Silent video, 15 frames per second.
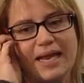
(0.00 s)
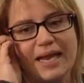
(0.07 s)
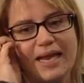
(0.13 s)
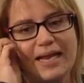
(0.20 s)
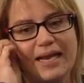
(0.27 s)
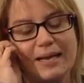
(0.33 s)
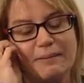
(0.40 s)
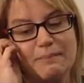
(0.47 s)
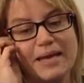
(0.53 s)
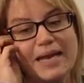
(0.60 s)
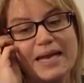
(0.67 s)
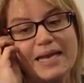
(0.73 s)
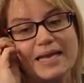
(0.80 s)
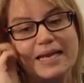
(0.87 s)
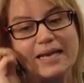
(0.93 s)
And I
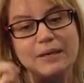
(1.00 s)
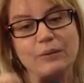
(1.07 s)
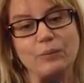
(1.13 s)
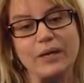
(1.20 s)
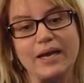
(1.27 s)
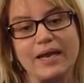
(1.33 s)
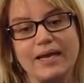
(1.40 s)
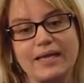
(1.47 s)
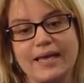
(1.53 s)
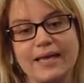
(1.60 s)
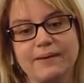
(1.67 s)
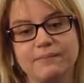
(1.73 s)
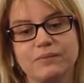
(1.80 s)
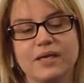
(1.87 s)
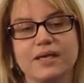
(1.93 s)
made it, and when I
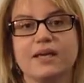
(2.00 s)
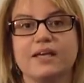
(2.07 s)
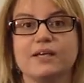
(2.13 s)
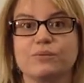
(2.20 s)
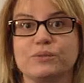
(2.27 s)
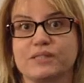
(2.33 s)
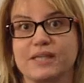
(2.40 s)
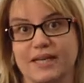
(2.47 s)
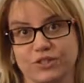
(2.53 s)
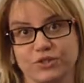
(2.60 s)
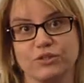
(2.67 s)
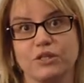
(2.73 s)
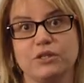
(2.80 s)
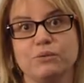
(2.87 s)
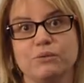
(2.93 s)
came, it was
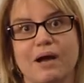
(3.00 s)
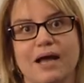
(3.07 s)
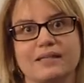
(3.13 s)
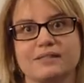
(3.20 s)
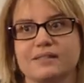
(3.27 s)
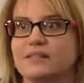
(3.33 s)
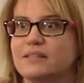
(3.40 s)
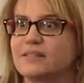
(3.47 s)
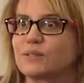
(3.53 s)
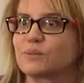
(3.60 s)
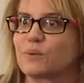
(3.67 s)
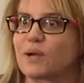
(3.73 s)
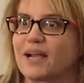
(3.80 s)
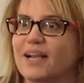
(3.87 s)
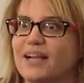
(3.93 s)
actually US, and this is
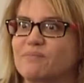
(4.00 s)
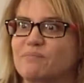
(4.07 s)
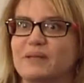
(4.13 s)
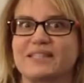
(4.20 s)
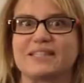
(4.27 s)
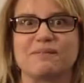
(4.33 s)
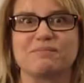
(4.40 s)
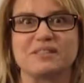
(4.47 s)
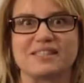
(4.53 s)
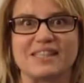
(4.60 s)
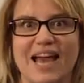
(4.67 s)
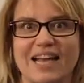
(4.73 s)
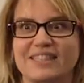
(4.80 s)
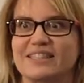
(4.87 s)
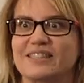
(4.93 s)
where I picked up this
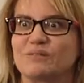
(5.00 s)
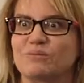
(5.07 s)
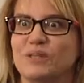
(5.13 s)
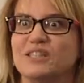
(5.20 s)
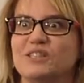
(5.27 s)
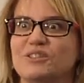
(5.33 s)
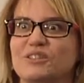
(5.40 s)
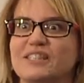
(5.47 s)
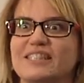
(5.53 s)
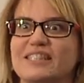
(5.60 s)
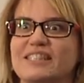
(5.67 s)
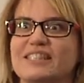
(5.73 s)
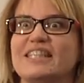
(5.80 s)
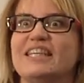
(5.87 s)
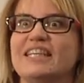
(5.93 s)
accent. When you're
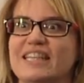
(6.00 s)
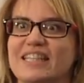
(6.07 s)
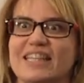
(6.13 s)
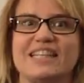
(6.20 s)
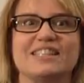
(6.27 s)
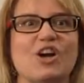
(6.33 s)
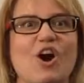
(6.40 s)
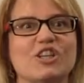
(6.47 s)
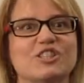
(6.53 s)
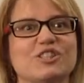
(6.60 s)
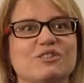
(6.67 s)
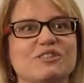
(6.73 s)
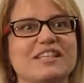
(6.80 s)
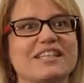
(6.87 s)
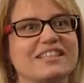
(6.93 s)
16 and they talk to
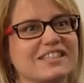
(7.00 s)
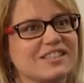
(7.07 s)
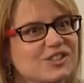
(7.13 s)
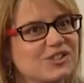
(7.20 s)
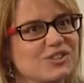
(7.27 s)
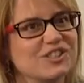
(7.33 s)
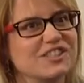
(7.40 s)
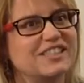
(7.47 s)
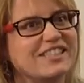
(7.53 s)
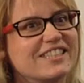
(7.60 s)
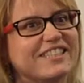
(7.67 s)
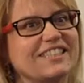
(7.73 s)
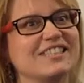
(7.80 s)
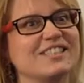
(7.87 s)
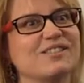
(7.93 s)
you in English, you just
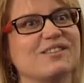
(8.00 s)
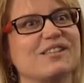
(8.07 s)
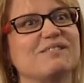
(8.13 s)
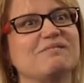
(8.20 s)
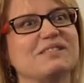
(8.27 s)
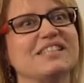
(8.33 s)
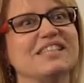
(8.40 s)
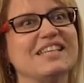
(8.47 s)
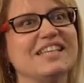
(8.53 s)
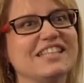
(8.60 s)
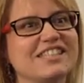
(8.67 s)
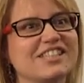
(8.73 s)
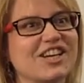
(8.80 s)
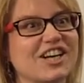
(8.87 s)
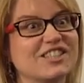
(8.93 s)
listen to them and
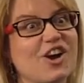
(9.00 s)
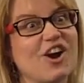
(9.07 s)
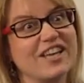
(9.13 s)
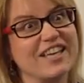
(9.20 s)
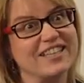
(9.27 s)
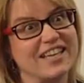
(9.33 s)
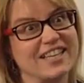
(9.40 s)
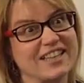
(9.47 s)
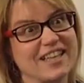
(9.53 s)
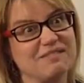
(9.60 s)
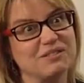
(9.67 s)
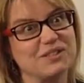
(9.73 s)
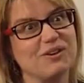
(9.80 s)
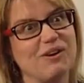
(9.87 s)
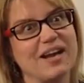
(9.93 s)
start talking like
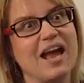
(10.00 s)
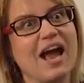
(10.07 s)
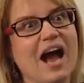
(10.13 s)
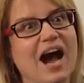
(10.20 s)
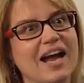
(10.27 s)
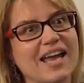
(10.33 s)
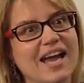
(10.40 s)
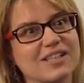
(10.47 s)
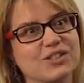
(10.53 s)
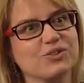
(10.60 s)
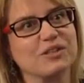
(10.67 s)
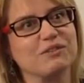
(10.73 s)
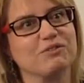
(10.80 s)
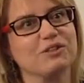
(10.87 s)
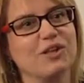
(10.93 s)
them. So I
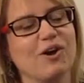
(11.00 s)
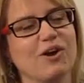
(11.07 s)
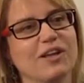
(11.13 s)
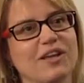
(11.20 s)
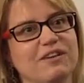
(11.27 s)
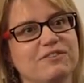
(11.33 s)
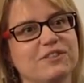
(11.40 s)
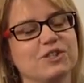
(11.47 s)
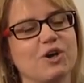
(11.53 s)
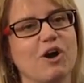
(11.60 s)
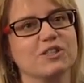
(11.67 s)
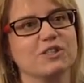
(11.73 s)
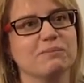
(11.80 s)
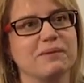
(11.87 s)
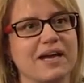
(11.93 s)
actually, if you
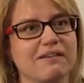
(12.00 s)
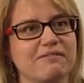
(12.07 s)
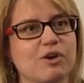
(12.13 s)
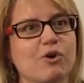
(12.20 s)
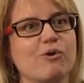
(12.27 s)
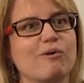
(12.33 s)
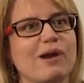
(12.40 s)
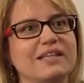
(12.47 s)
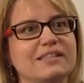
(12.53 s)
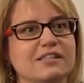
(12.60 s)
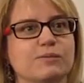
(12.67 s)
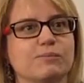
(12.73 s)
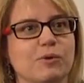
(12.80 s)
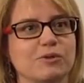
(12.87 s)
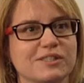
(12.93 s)
talk to me, I have a
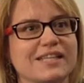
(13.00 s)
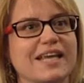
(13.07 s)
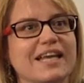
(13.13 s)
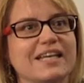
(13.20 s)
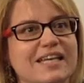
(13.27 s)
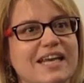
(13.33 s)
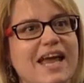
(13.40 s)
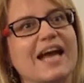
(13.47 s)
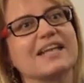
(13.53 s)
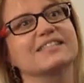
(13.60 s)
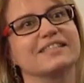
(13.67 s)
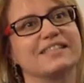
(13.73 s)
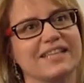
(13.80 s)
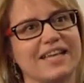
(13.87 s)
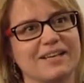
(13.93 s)
horrendous Bostonian
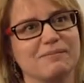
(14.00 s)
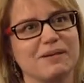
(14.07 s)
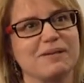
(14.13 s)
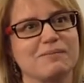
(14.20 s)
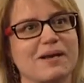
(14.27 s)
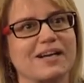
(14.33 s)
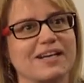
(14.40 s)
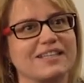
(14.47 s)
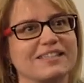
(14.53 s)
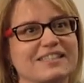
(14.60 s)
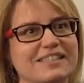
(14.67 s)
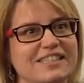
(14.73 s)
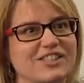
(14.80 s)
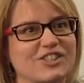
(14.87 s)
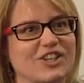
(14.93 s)
accent like my American
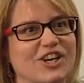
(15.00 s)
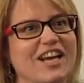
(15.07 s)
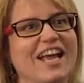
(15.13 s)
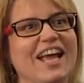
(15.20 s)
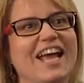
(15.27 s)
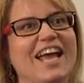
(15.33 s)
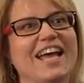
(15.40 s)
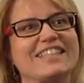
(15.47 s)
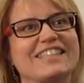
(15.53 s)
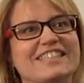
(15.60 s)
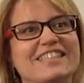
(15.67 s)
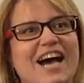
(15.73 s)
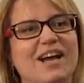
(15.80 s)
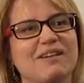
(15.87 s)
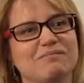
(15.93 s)
sister at the
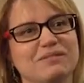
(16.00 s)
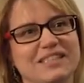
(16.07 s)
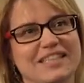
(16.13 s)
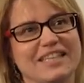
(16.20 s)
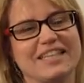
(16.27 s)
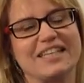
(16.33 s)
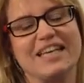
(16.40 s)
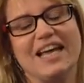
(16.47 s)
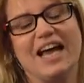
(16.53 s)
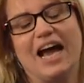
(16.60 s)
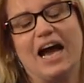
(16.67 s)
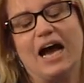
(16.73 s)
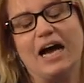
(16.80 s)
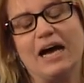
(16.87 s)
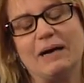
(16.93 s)
time did.
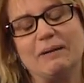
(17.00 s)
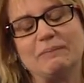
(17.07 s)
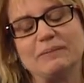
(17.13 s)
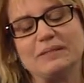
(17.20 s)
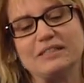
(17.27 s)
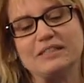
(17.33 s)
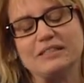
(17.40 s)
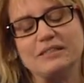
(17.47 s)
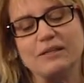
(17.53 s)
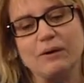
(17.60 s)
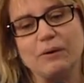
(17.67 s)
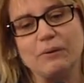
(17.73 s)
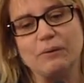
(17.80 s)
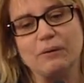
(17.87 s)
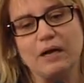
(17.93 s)

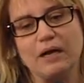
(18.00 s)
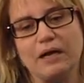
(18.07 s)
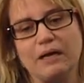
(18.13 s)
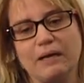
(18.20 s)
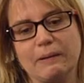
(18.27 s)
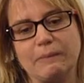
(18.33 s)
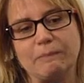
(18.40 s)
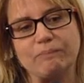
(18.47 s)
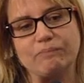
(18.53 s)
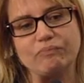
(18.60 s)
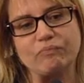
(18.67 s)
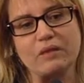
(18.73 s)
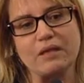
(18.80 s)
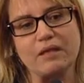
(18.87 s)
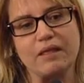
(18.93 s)
So
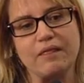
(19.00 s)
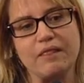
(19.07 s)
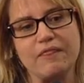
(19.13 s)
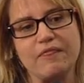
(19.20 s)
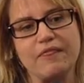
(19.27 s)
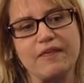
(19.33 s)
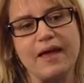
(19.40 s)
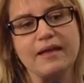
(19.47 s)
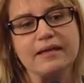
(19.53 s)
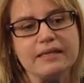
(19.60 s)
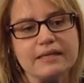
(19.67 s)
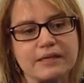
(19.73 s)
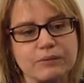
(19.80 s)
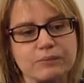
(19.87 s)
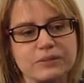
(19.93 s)
that
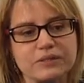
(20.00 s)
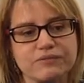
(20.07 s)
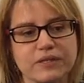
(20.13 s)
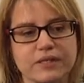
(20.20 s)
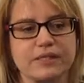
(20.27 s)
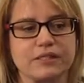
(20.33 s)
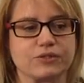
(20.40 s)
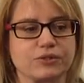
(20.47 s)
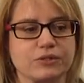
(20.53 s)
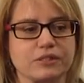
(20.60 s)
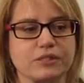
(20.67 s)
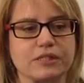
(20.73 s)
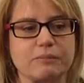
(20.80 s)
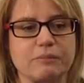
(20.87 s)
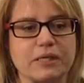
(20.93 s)
year was very
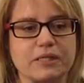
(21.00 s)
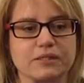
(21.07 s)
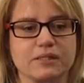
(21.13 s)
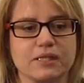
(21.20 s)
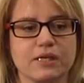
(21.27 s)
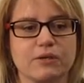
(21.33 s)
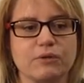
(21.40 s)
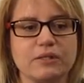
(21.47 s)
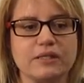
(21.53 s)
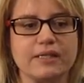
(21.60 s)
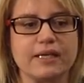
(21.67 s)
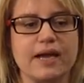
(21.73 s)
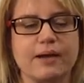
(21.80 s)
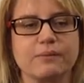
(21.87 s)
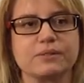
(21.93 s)
interesting because not
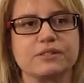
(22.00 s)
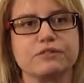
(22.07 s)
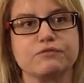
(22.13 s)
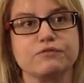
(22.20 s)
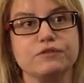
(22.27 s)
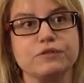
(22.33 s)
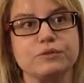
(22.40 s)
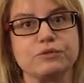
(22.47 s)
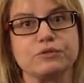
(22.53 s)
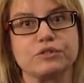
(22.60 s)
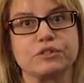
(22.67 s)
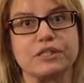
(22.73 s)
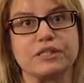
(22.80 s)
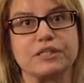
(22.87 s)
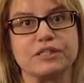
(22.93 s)
only I was
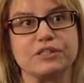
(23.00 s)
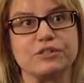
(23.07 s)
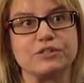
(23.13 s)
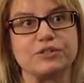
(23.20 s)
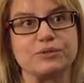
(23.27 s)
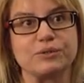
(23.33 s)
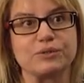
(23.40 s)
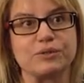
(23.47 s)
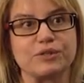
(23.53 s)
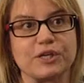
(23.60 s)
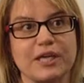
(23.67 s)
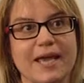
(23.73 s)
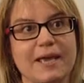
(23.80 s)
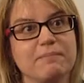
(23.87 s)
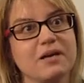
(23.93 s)
infused into the
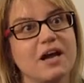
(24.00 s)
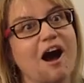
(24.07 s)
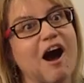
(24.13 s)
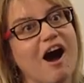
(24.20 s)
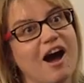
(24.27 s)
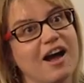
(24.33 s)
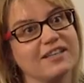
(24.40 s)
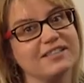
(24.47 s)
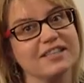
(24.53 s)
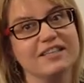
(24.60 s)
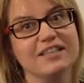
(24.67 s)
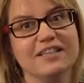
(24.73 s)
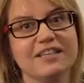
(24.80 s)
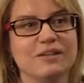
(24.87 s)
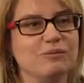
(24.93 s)
Cape Cod,
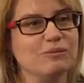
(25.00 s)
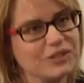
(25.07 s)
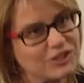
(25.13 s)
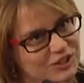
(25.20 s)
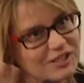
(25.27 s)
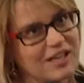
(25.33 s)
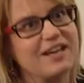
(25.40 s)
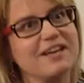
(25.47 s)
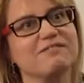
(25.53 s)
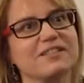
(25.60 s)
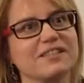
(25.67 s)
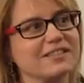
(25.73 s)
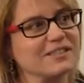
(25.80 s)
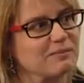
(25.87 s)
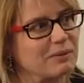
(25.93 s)
which is not a
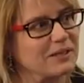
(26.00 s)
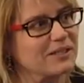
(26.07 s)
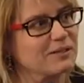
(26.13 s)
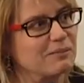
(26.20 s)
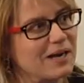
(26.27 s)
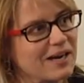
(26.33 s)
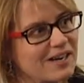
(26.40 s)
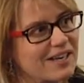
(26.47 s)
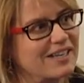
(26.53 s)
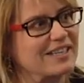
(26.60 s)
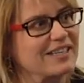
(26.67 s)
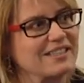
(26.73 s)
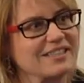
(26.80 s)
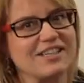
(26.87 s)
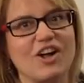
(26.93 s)
very typical
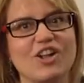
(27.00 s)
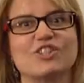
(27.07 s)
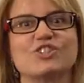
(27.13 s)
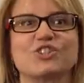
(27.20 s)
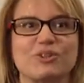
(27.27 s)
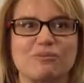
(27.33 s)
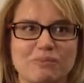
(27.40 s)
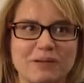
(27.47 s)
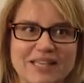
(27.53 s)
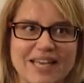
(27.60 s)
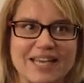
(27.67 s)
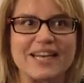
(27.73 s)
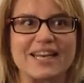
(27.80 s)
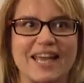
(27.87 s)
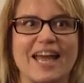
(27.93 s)
American culture, but
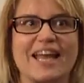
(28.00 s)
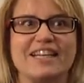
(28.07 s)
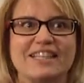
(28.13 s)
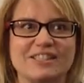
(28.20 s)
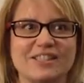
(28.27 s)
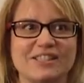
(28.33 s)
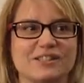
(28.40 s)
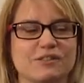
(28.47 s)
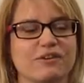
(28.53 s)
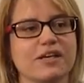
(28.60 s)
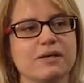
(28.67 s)
yet again, it's very